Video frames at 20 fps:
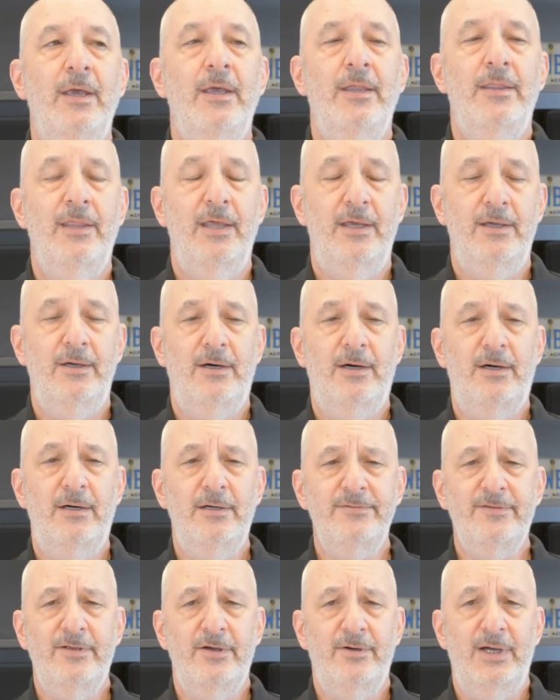They
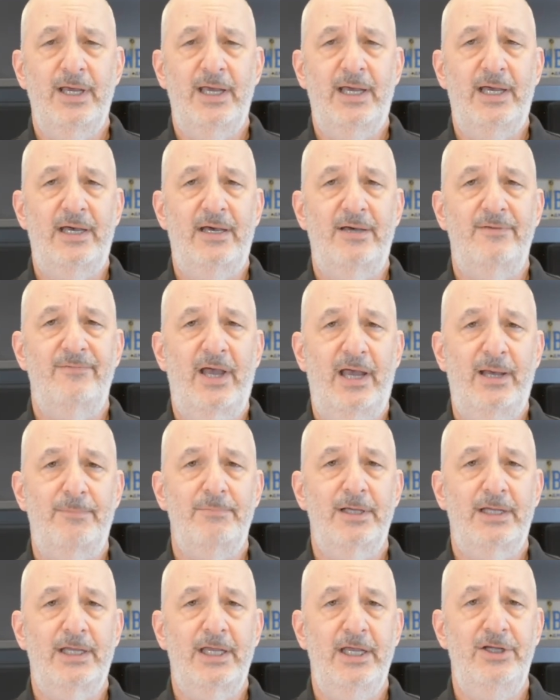also have
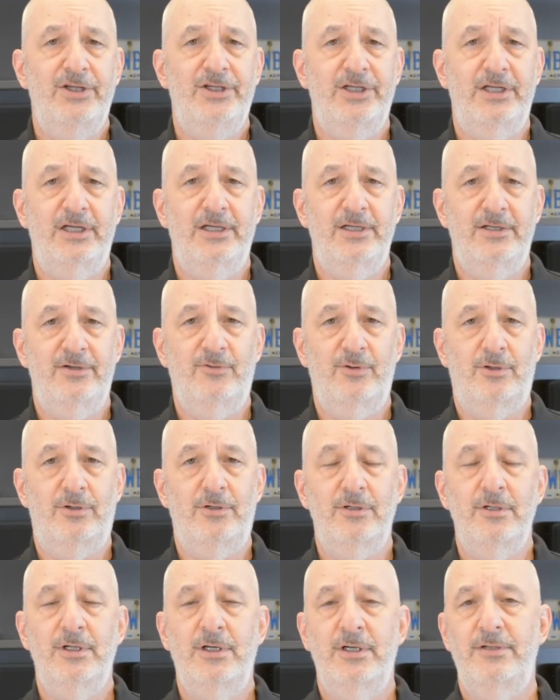application
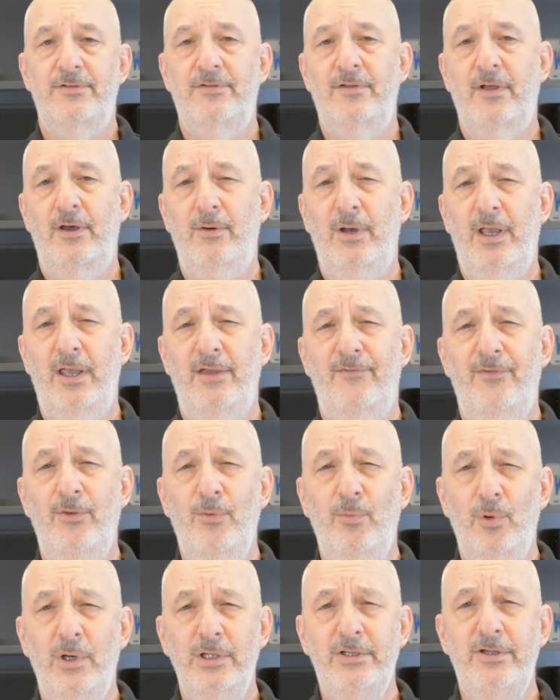control. So if you
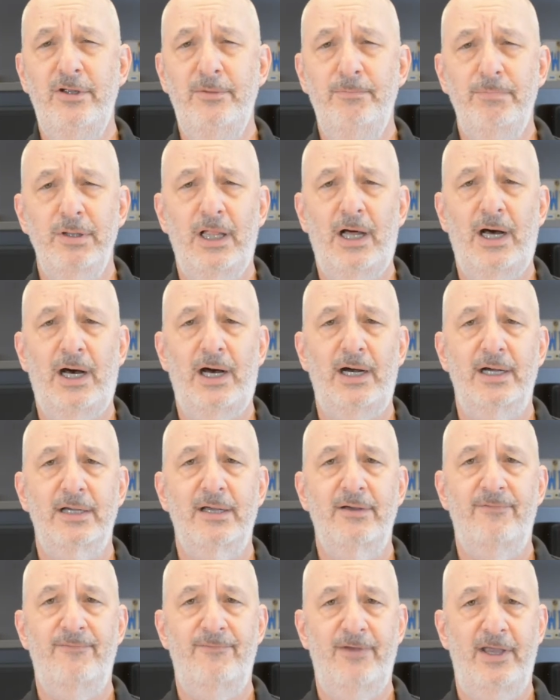want to block
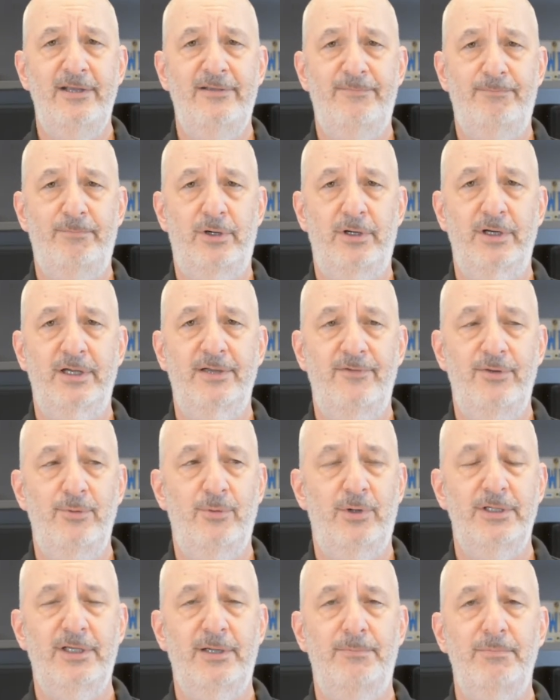Facebook, if you
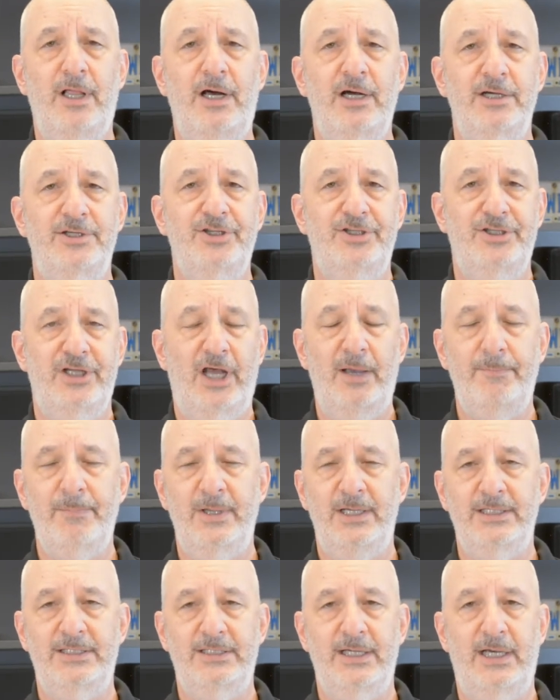want to block
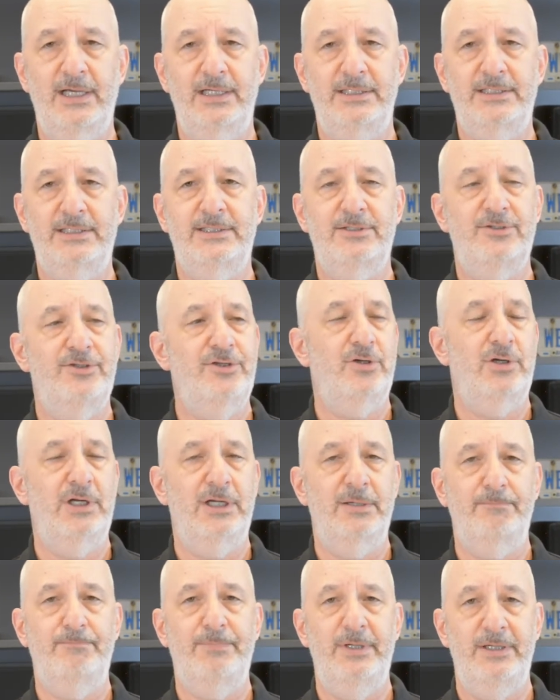shopping sites
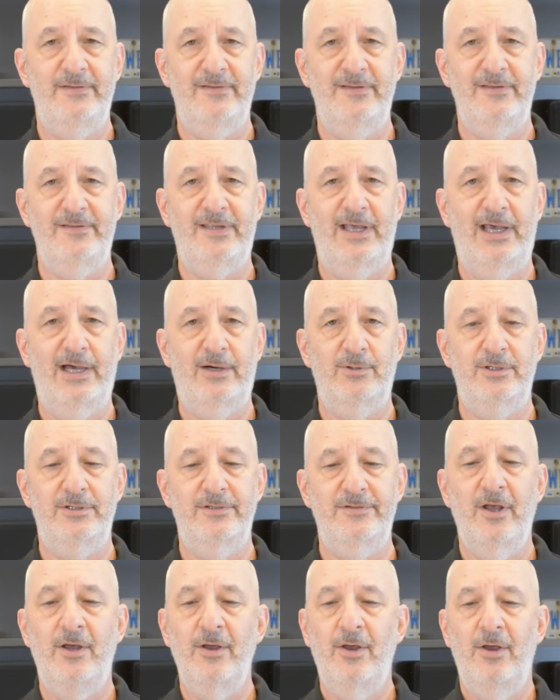during business
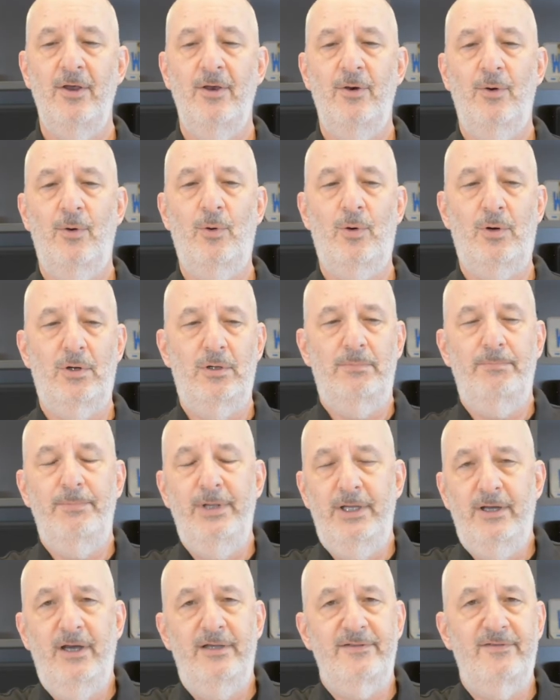hours, or
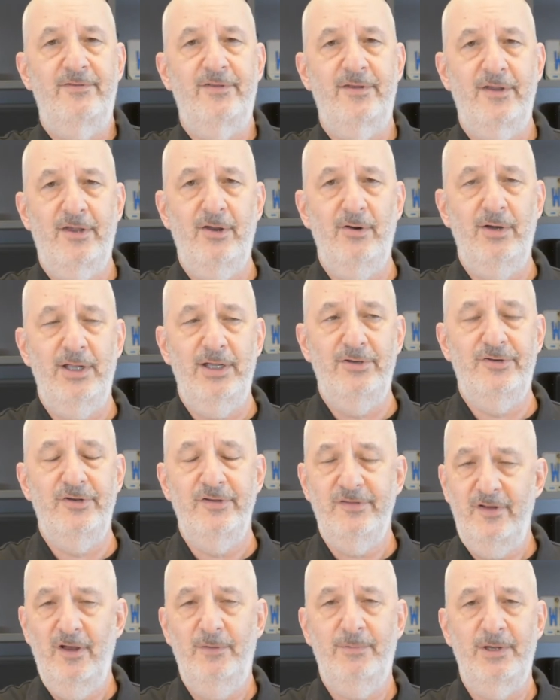because of security
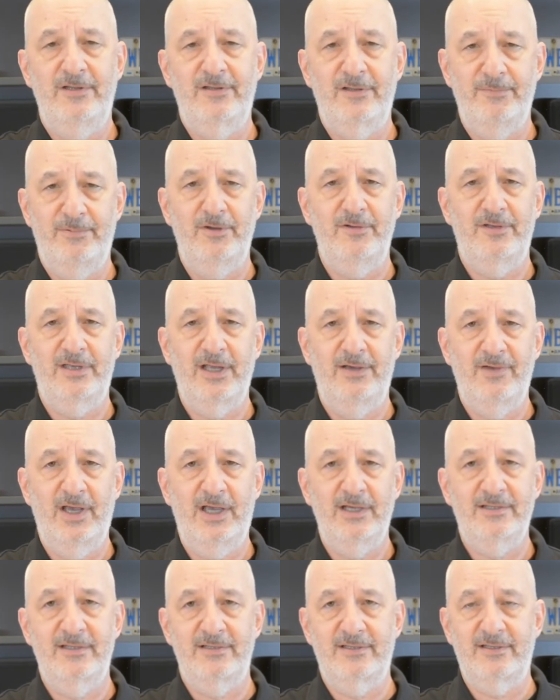issues, nobody's supposed to have
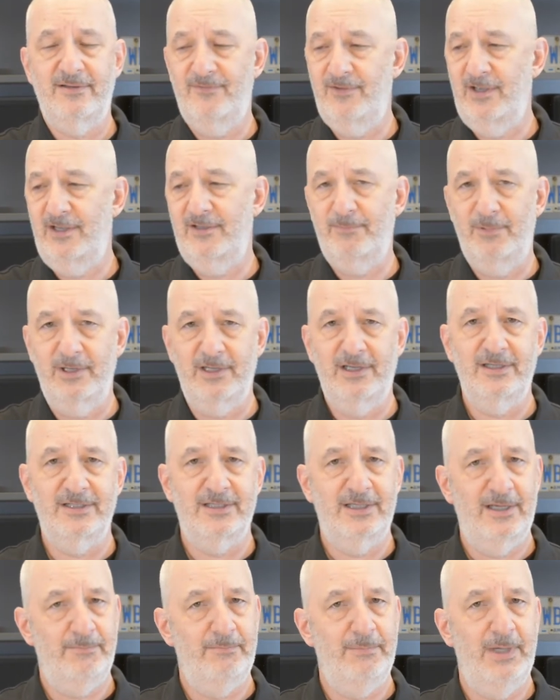access to Facebook
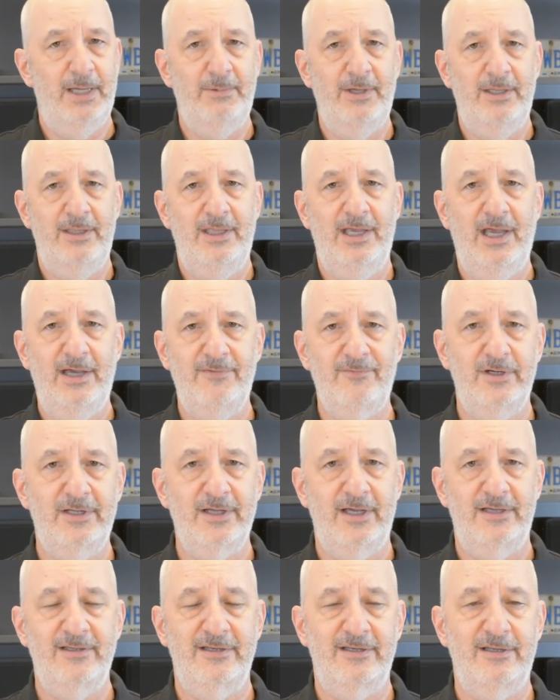except maybe the
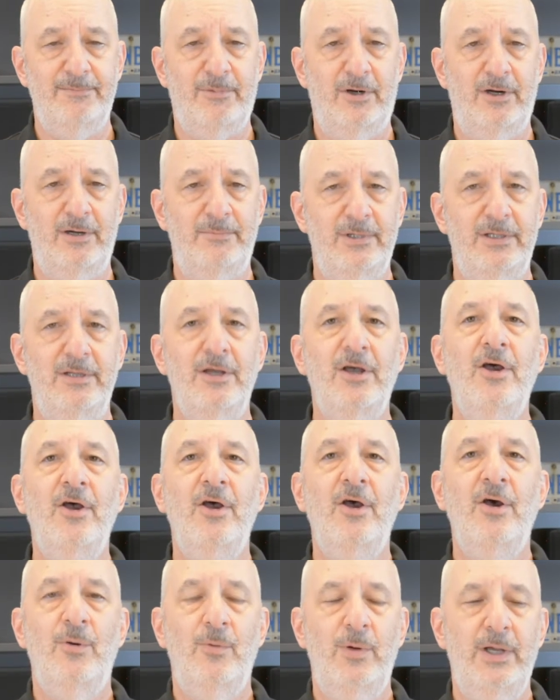advertising department,
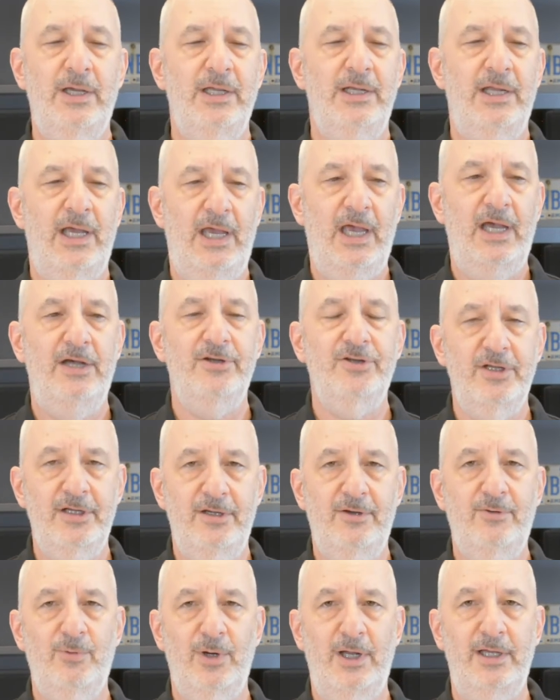we can
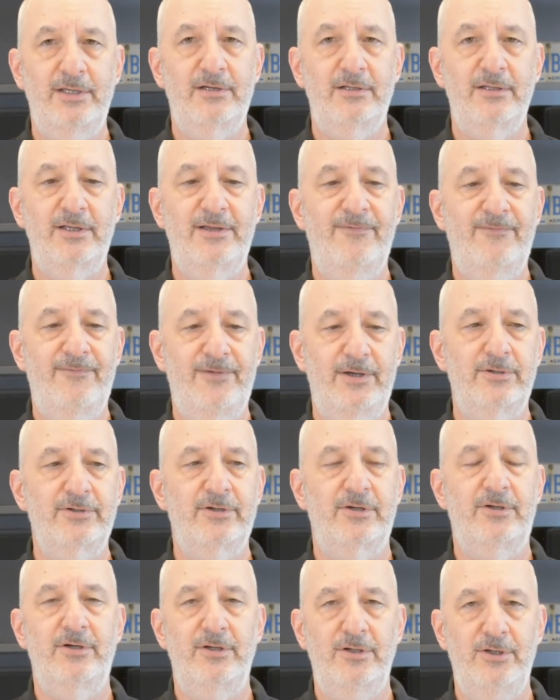actually granularly
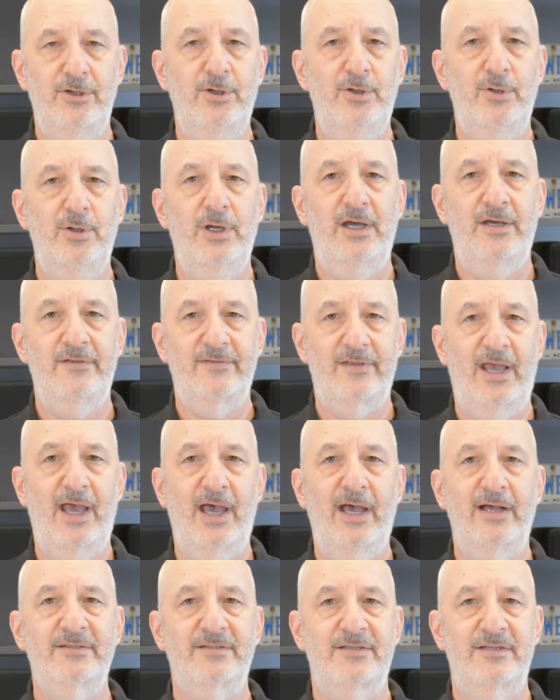filter who has
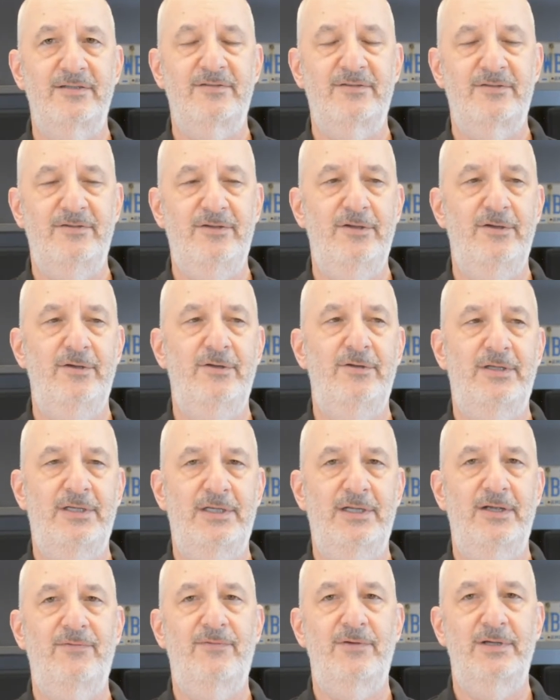access to
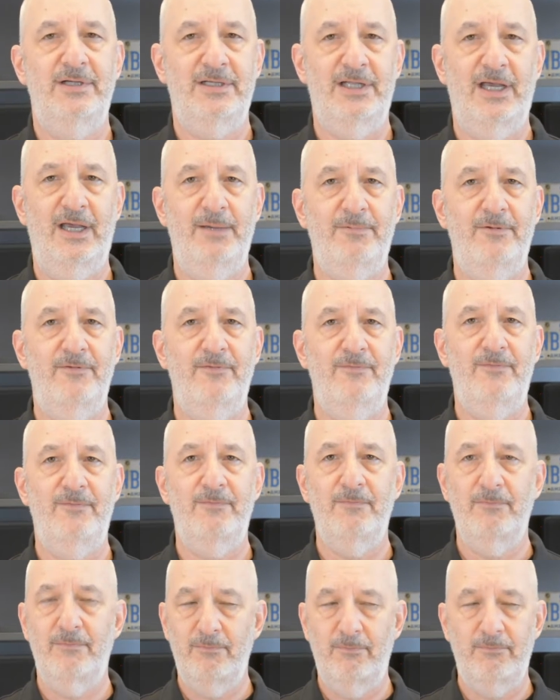different type of
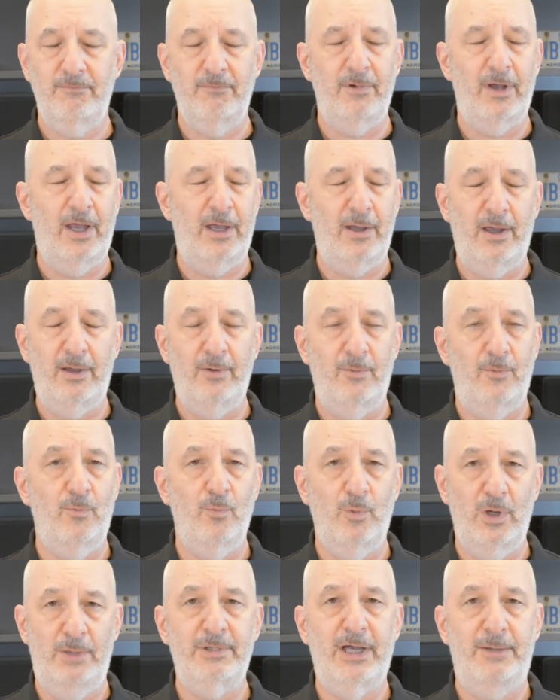
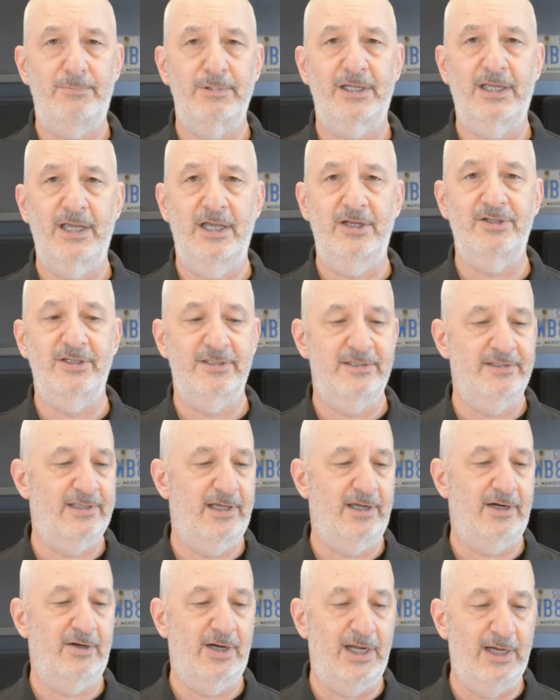web applications
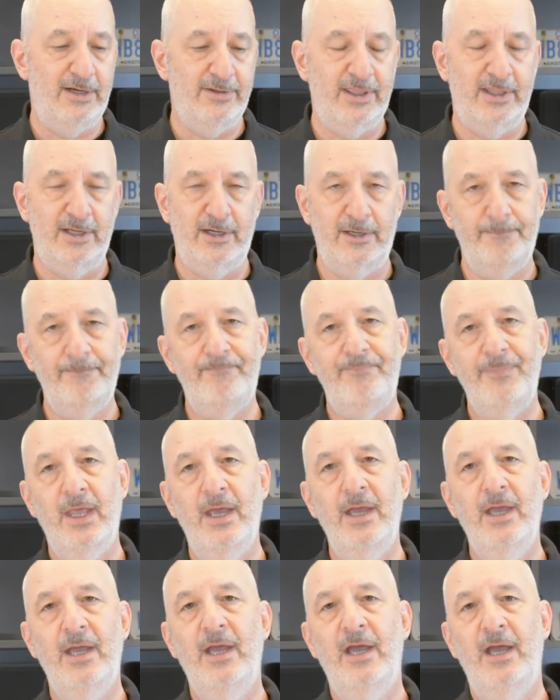that are out there.
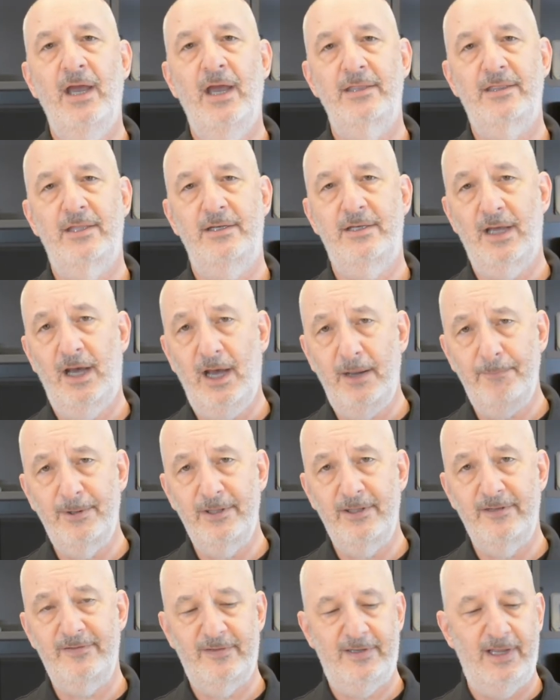At the top
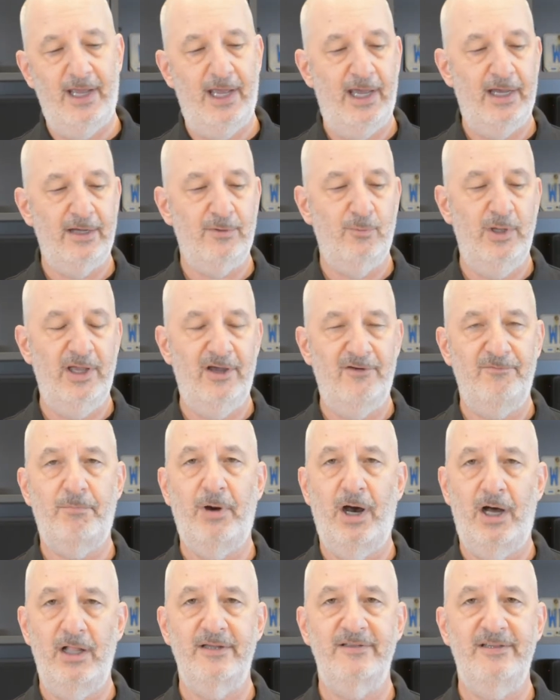of the stack, we have
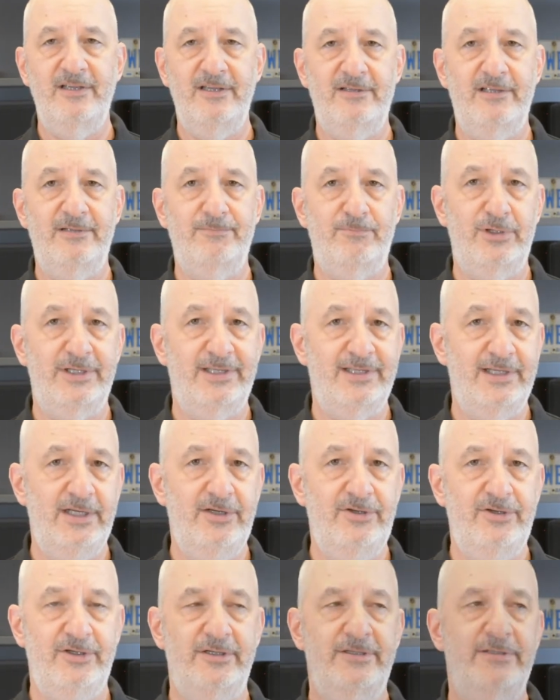policies and
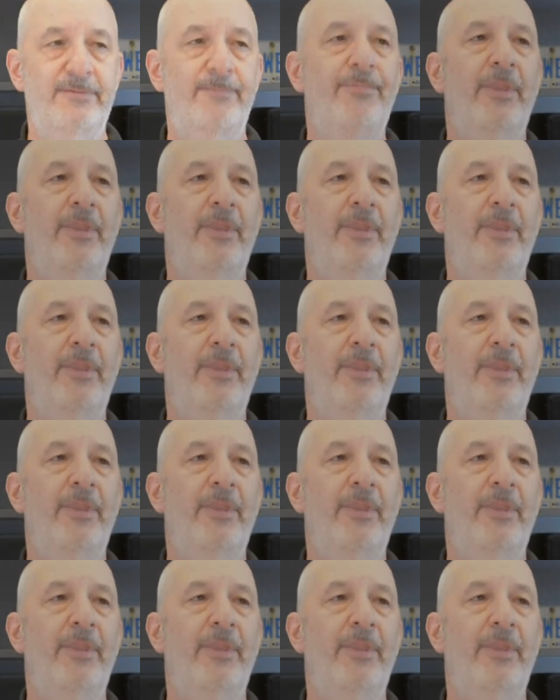procedures.